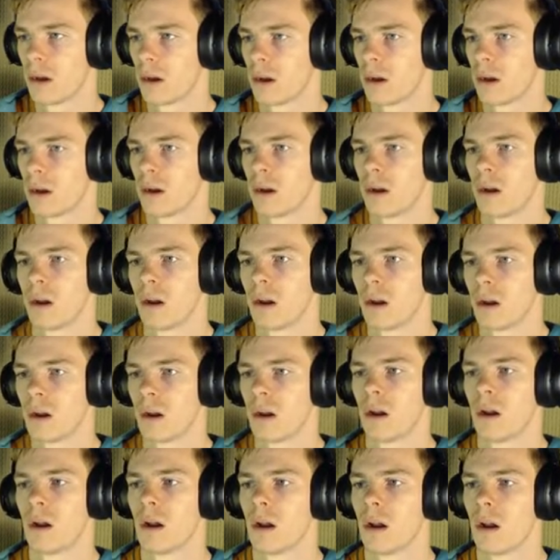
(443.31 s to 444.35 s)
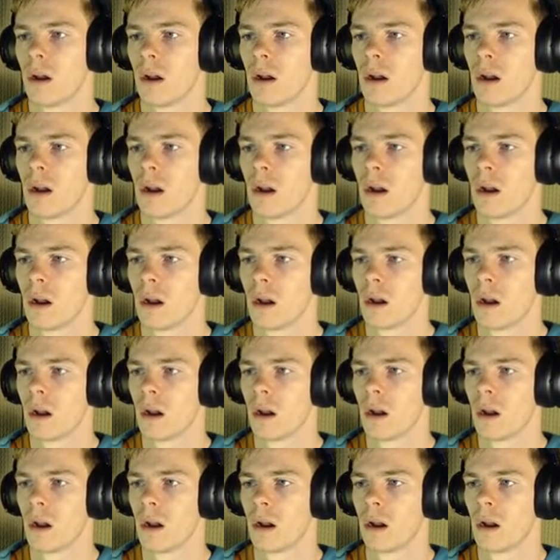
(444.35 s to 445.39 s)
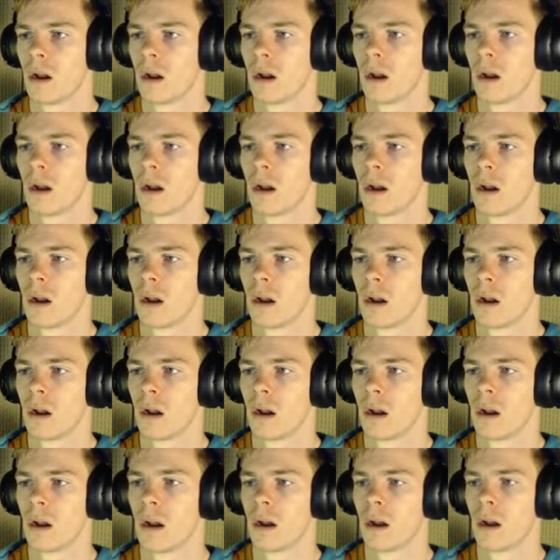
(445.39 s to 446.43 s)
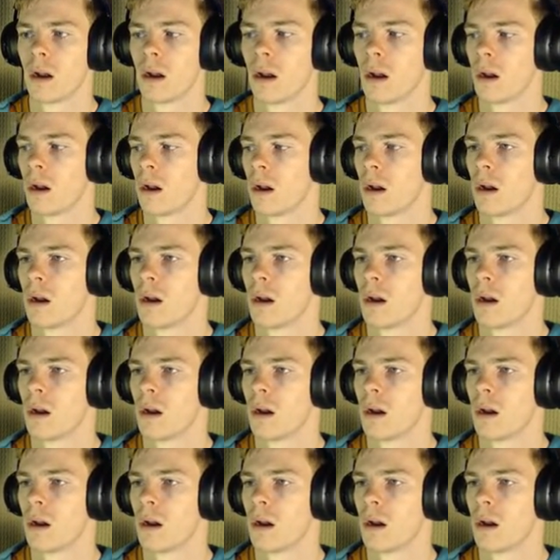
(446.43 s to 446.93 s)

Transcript: Nothing is said.